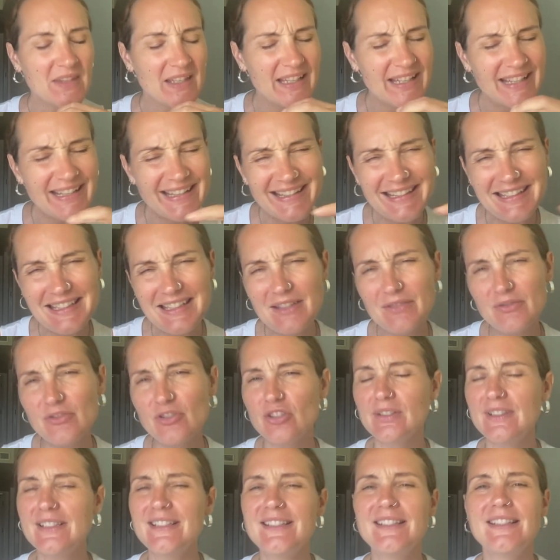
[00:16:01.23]
leave
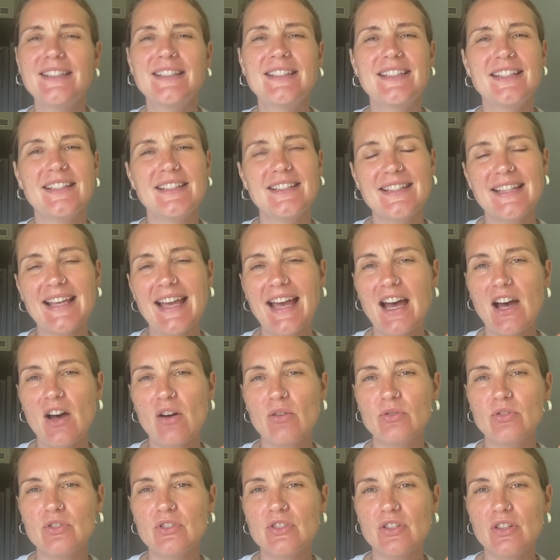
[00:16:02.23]
the resistance
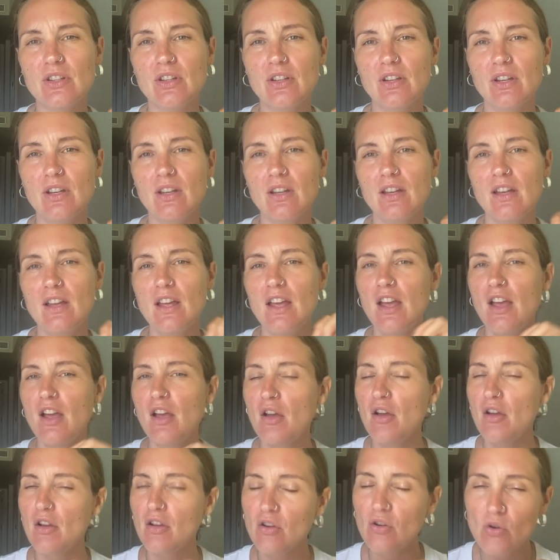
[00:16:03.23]
out.
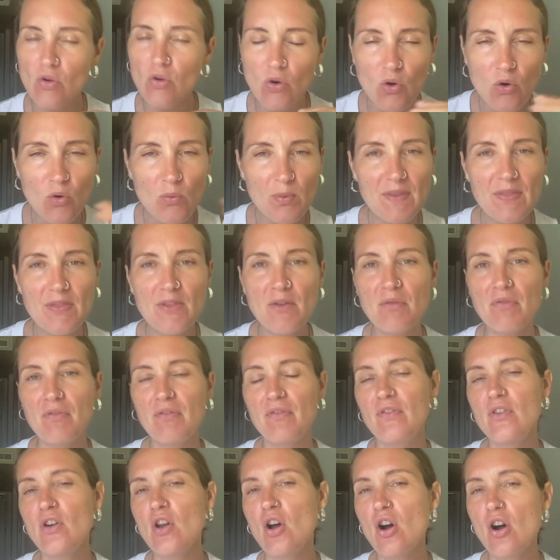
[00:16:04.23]
Go with the
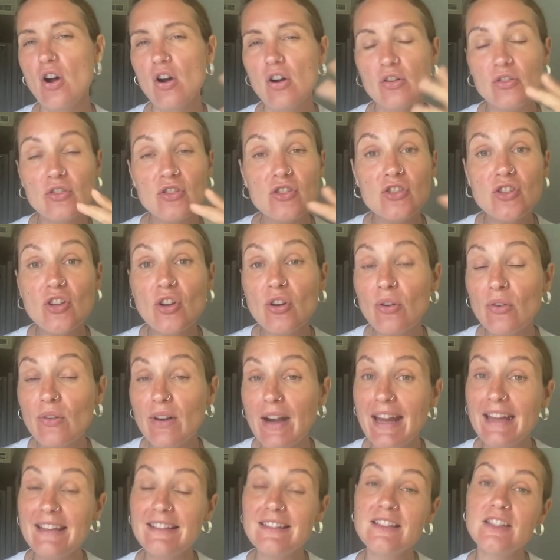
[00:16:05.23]
flow,
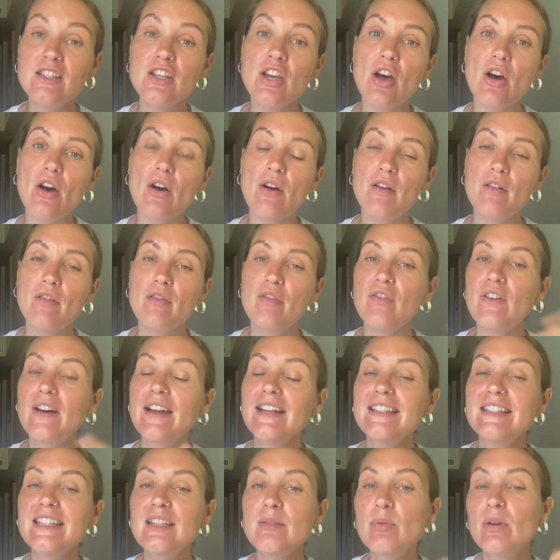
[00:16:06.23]
surrender,
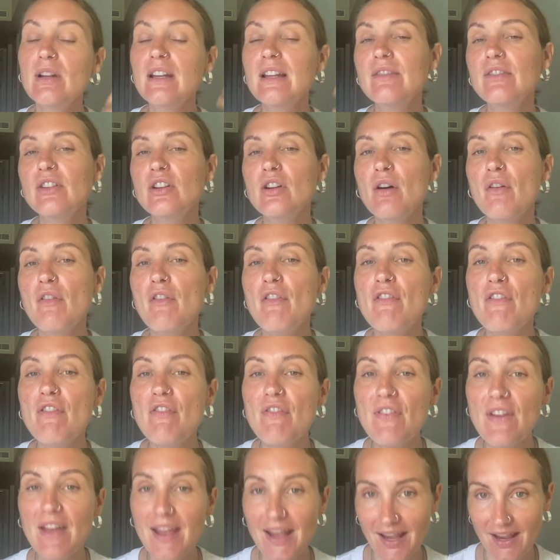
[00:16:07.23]
find deeper level of
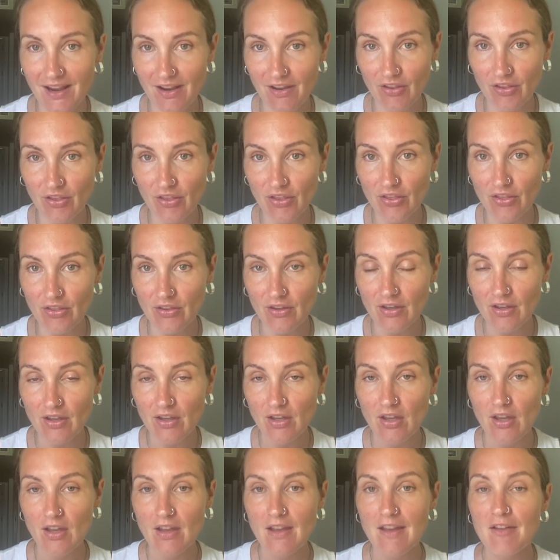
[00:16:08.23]
faith.
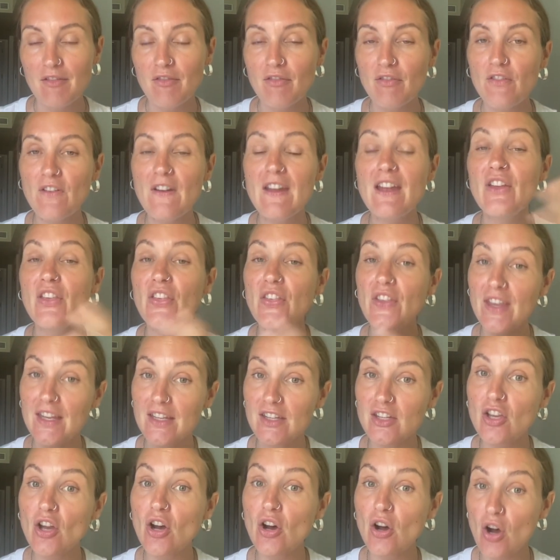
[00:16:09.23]
Faith
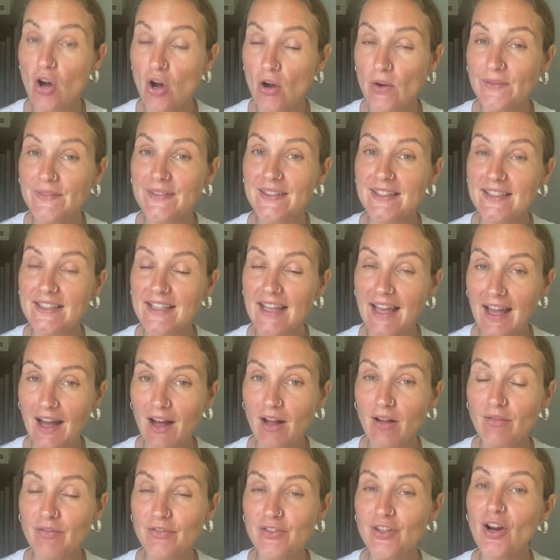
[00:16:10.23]
in your own
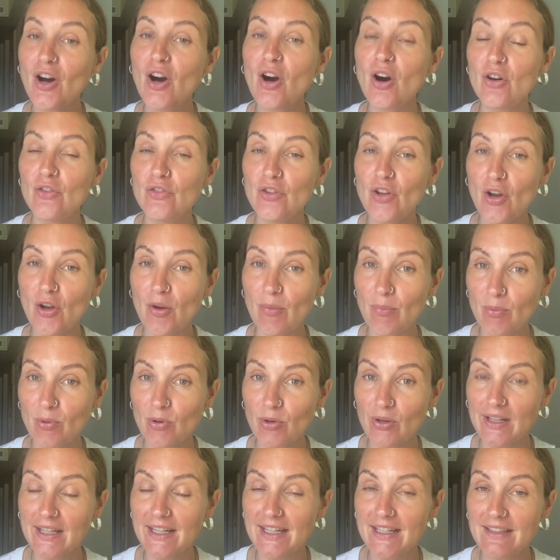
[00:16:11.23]
self, your own
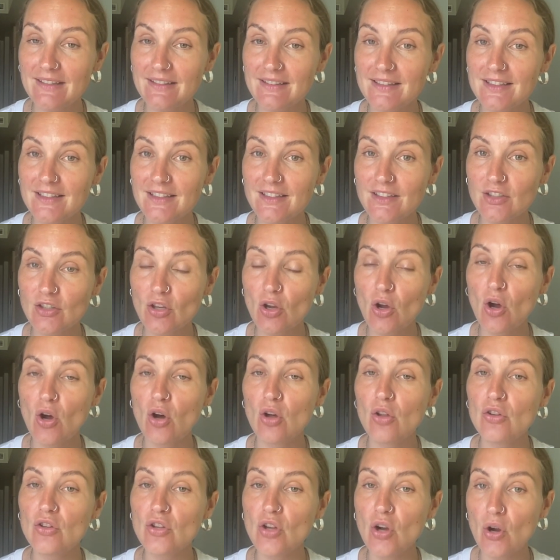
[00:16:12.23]
upgrades, your
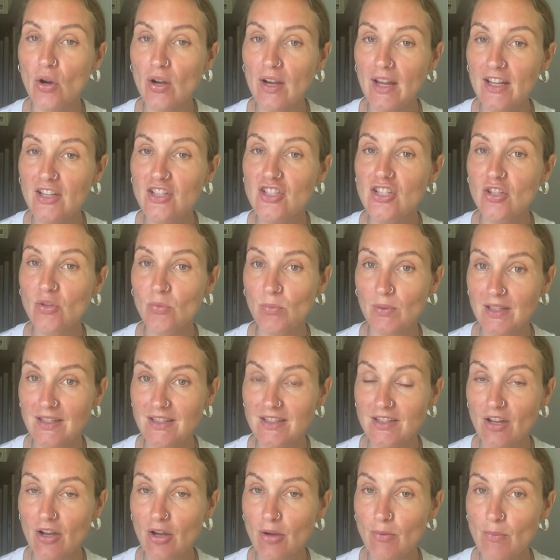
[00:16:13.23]
own knowledge and
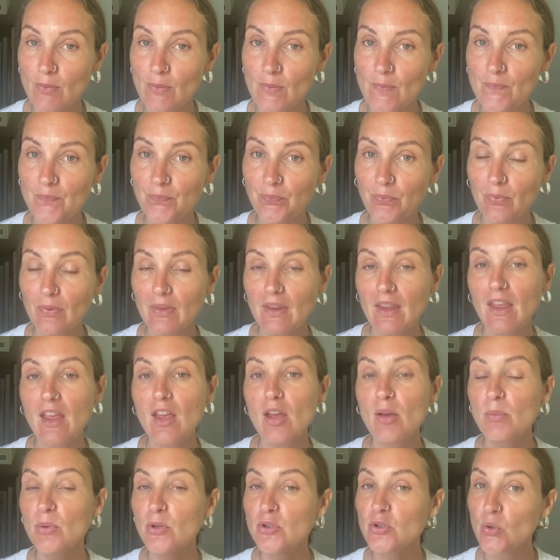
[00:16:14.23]
wisdom,
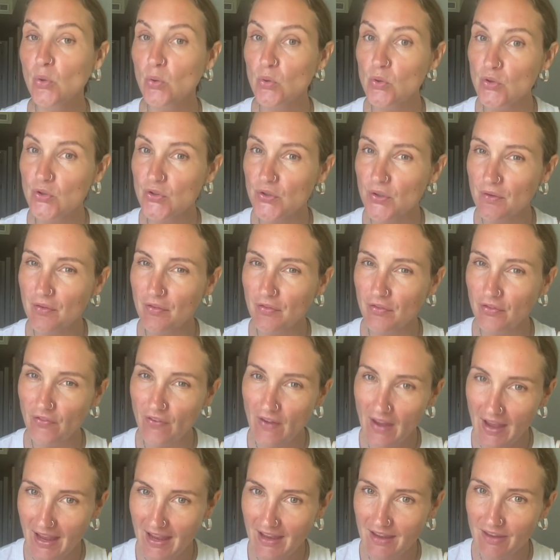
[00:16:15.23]
but also
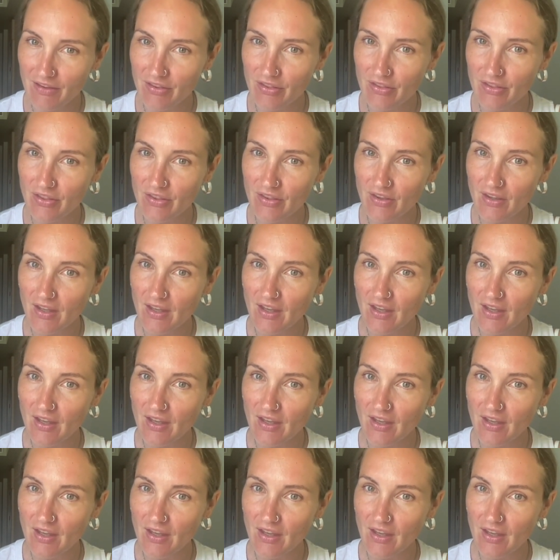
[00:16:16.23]
faith